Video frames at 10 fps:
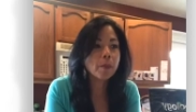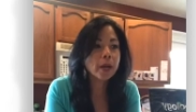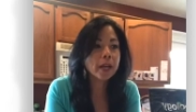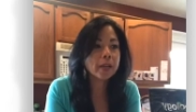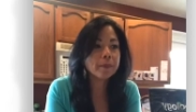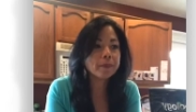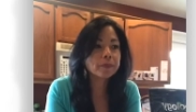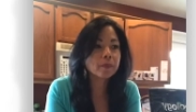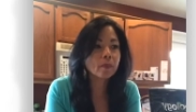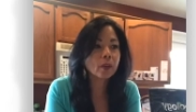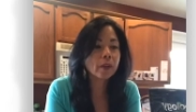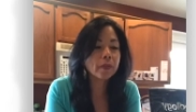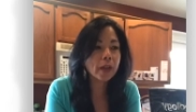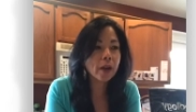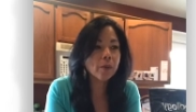But
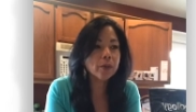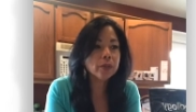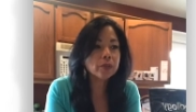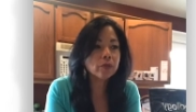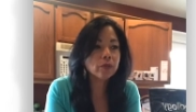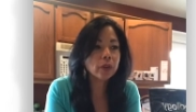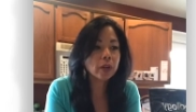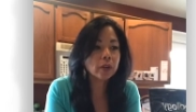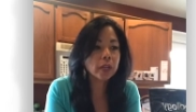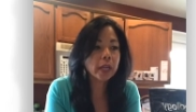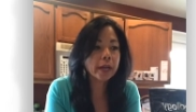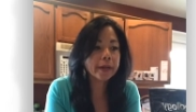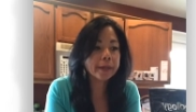that was very,